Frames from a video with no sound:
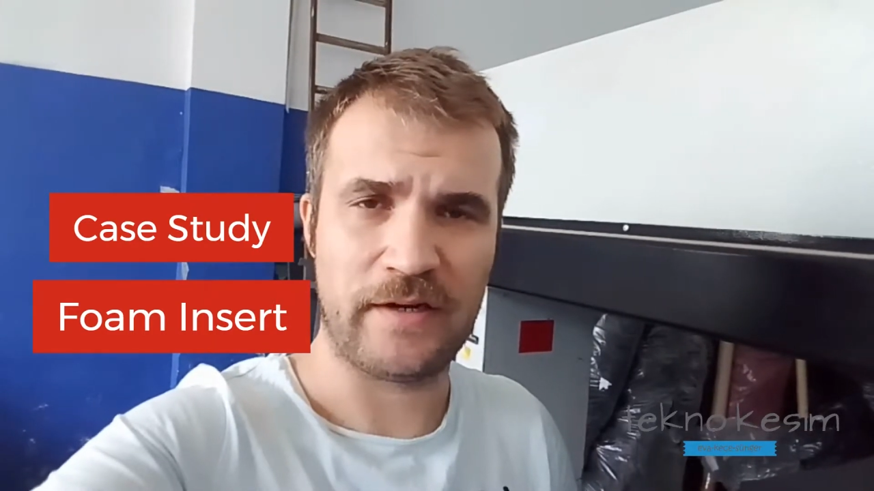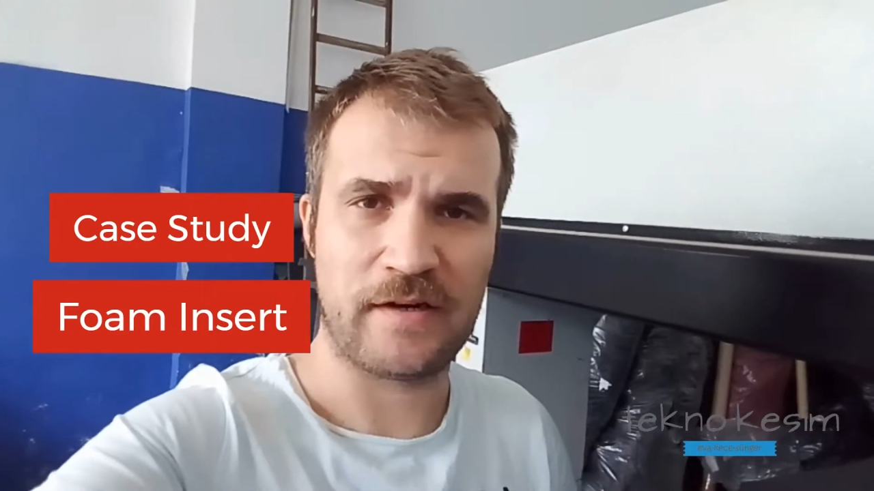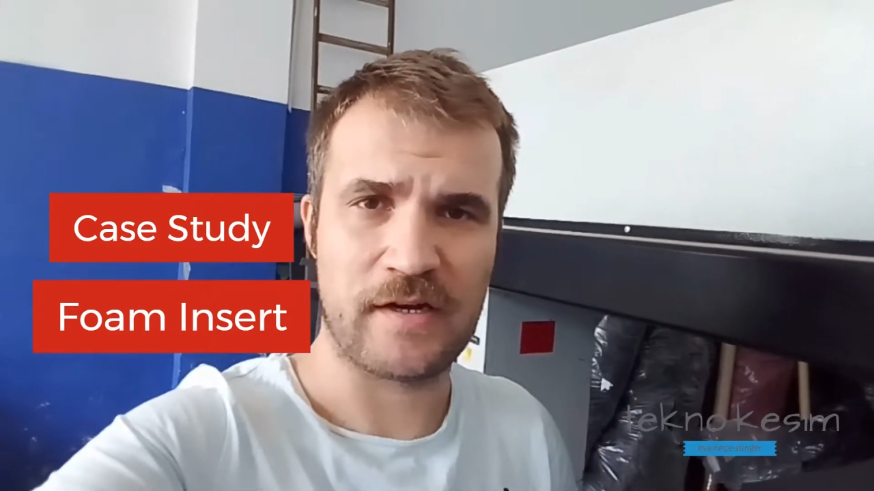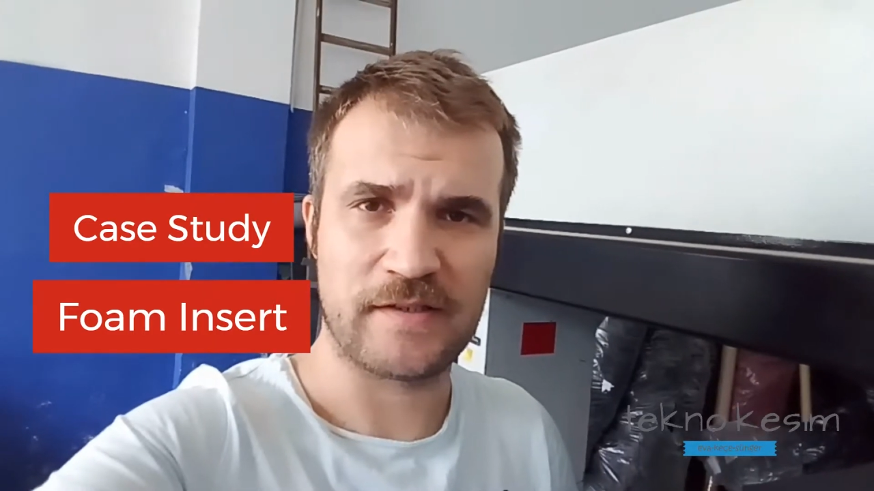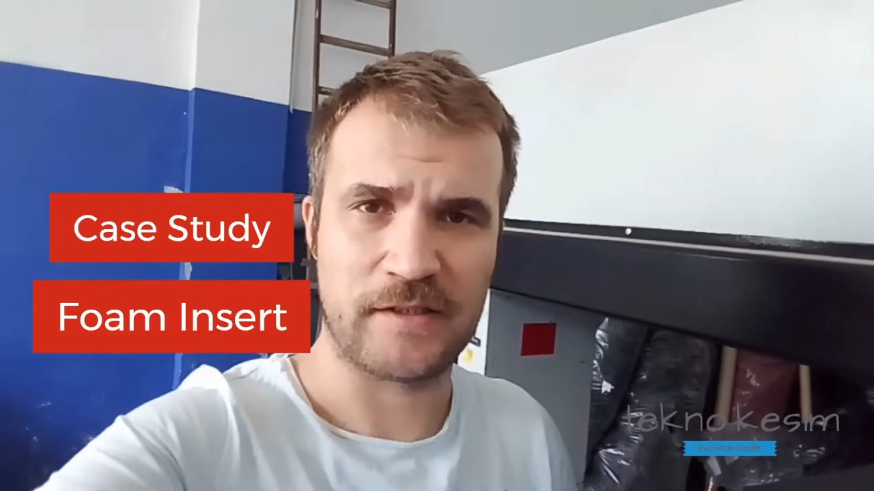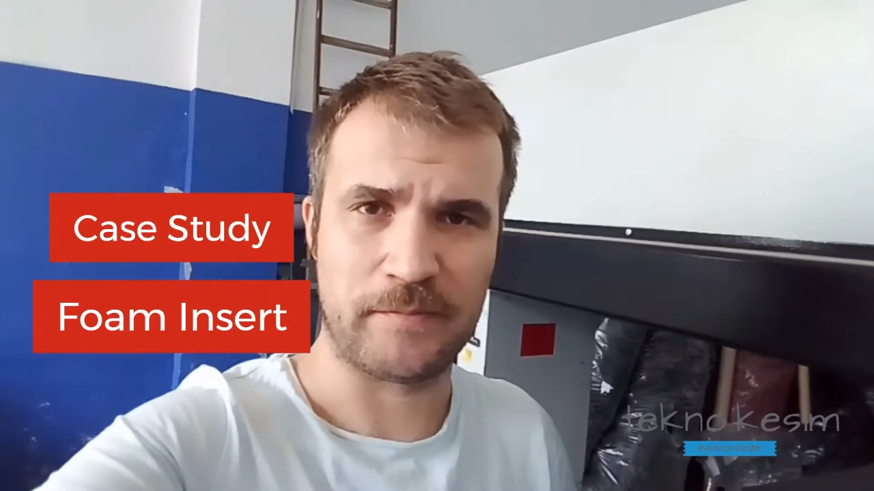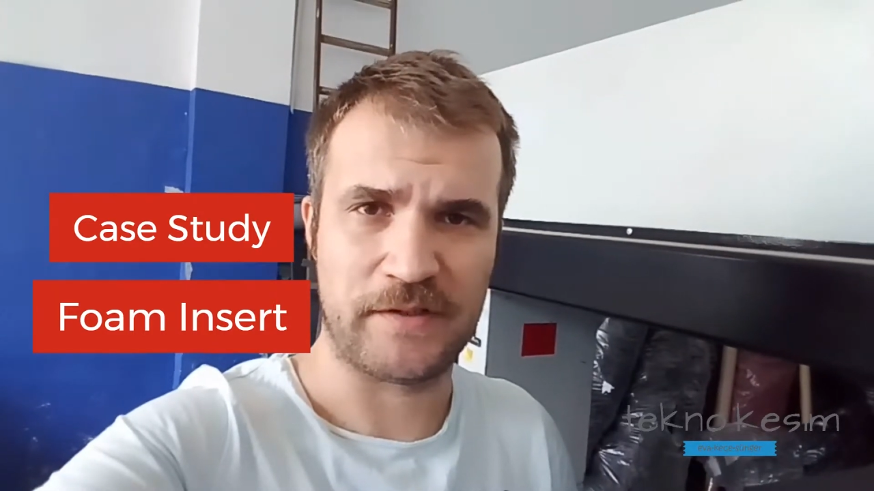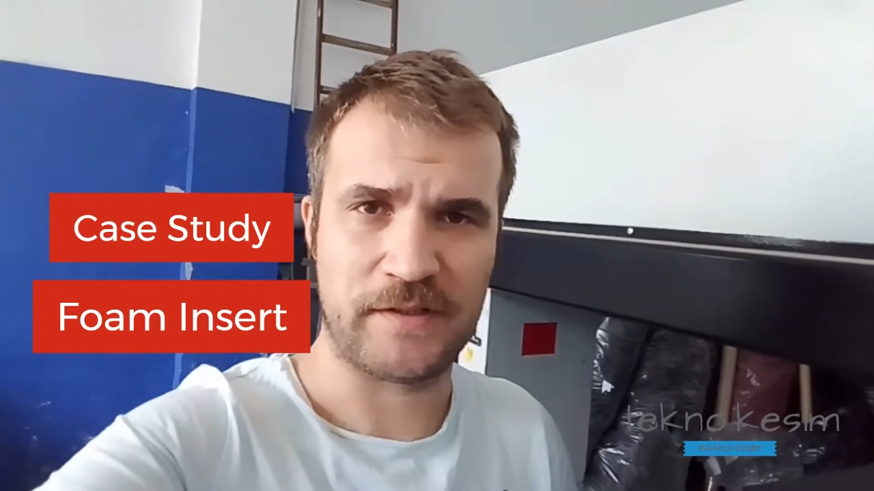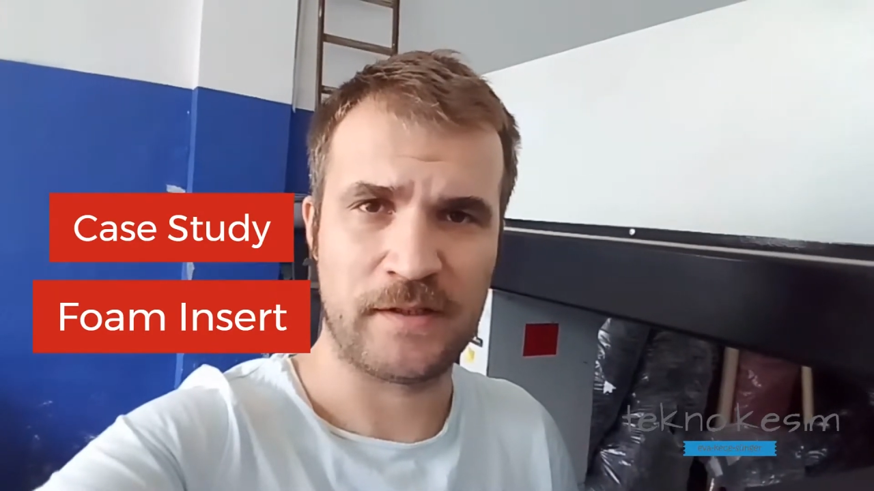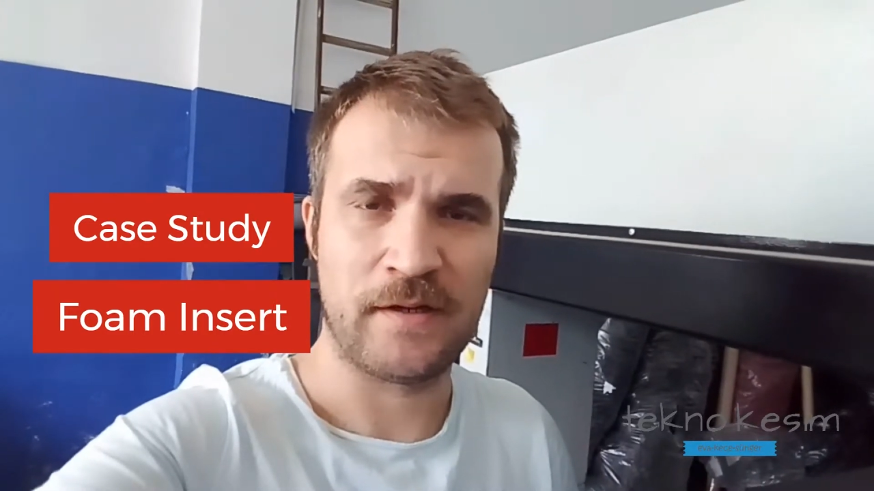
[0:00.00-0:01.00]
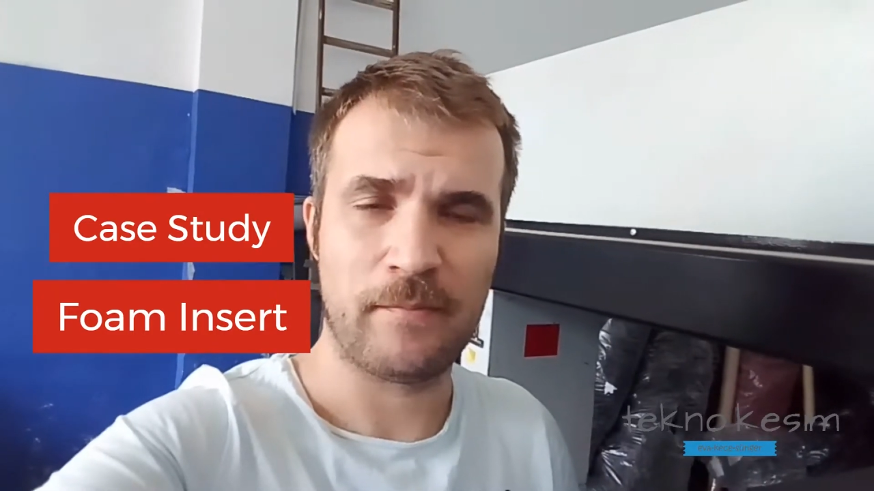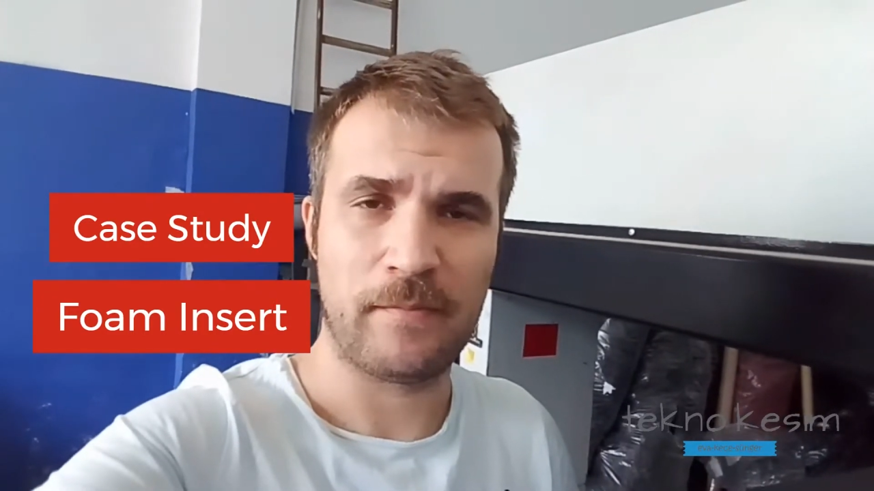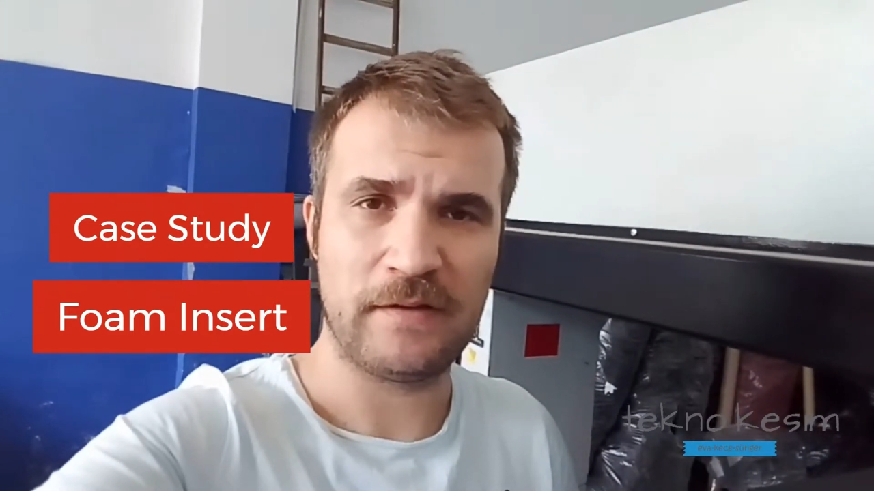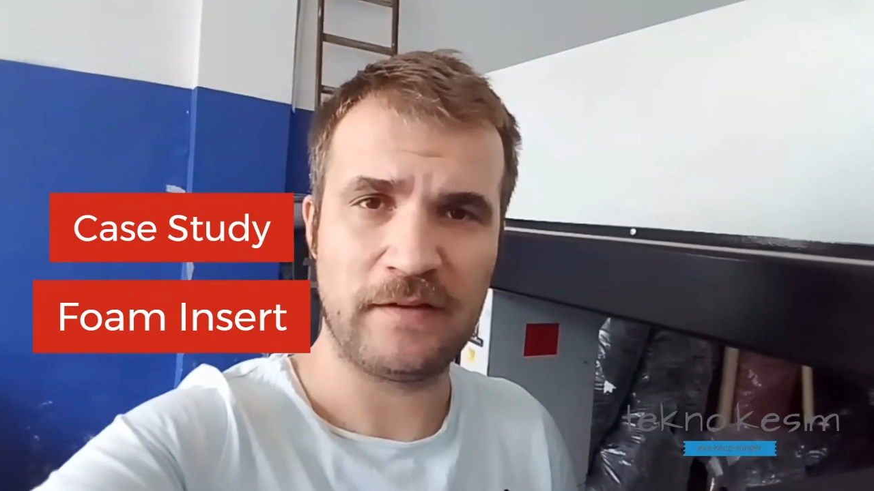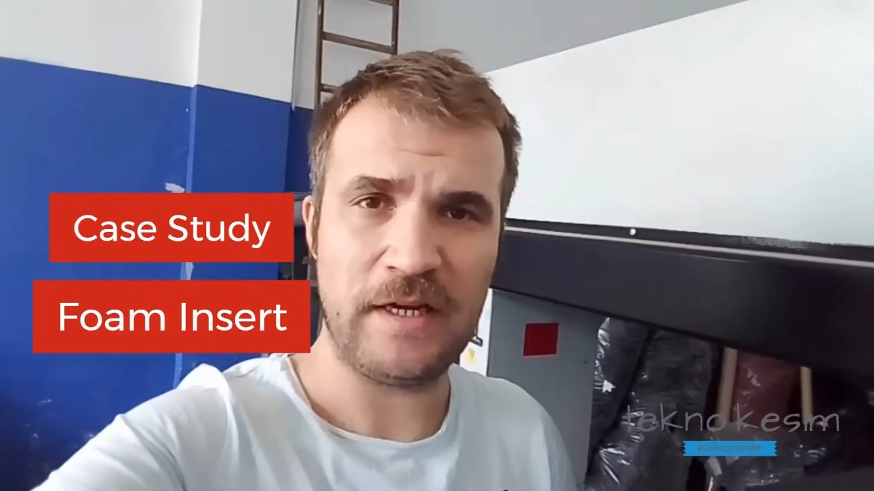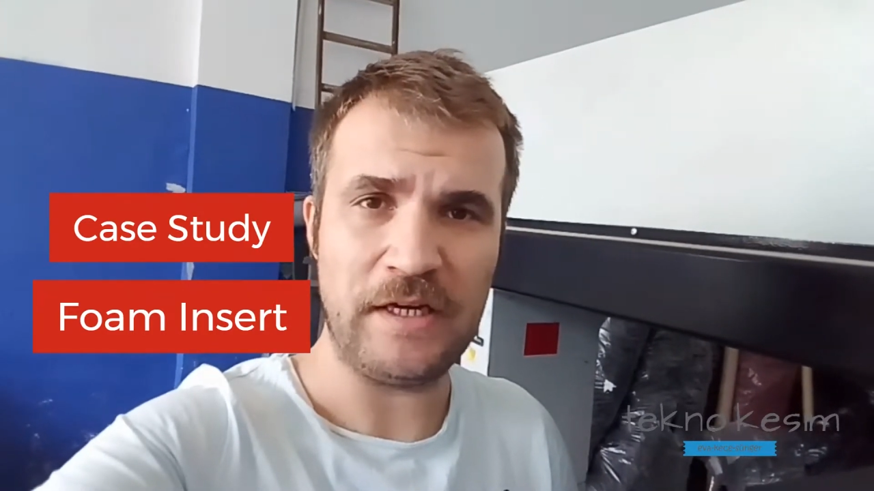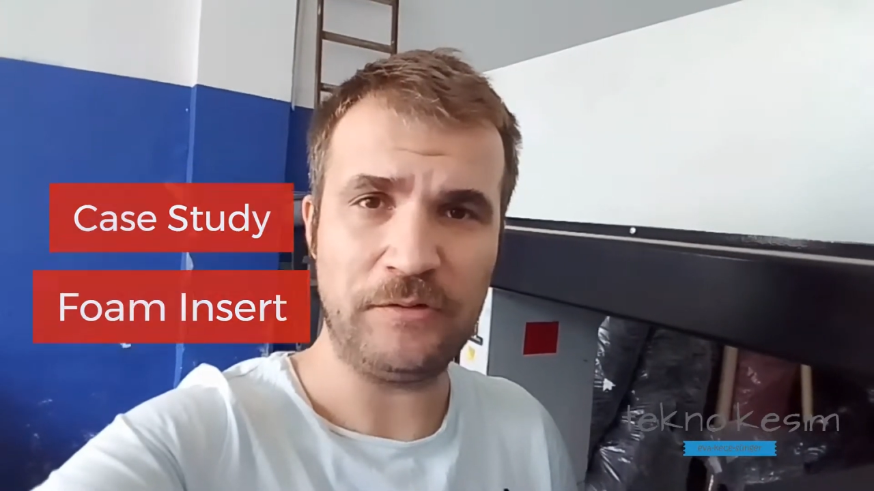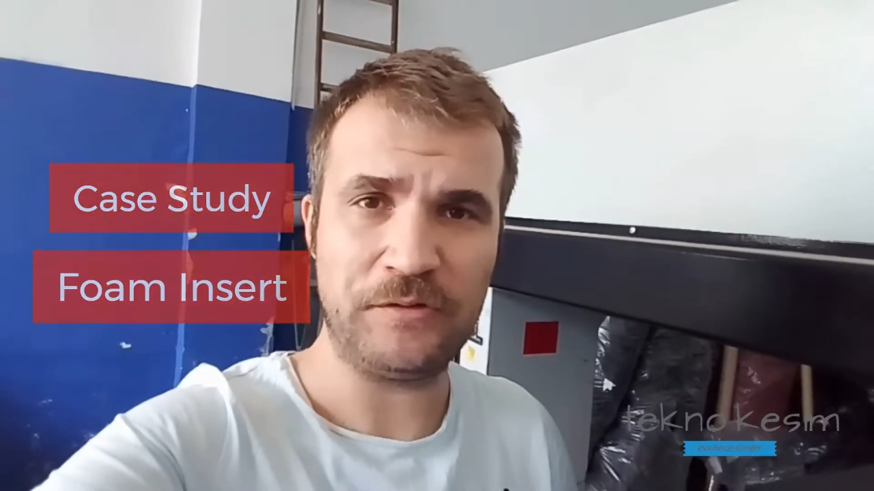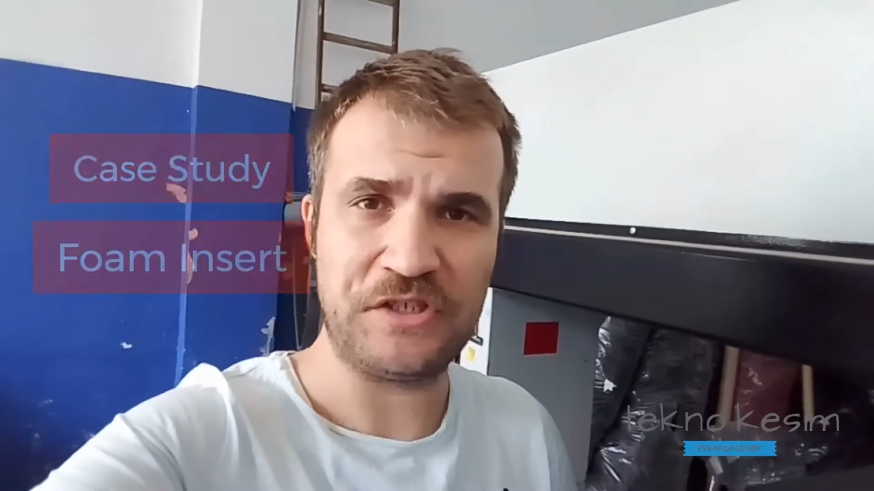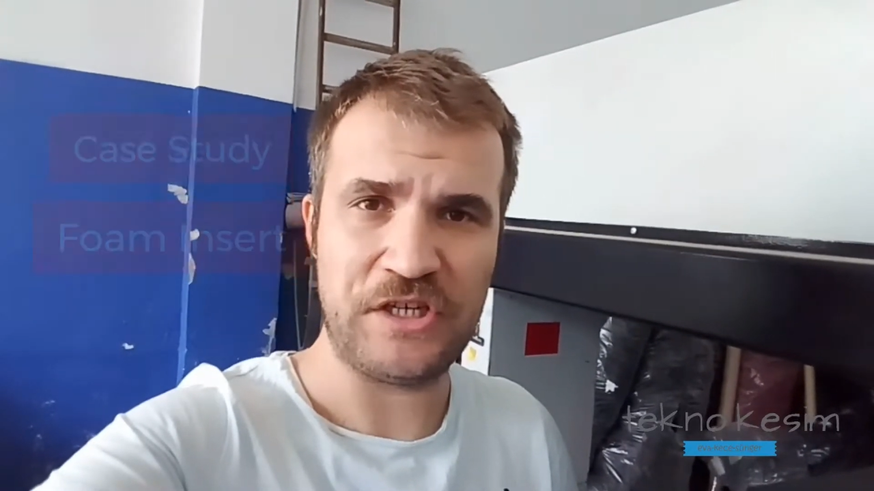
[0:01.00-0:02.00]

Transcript: customers, but they need to ship.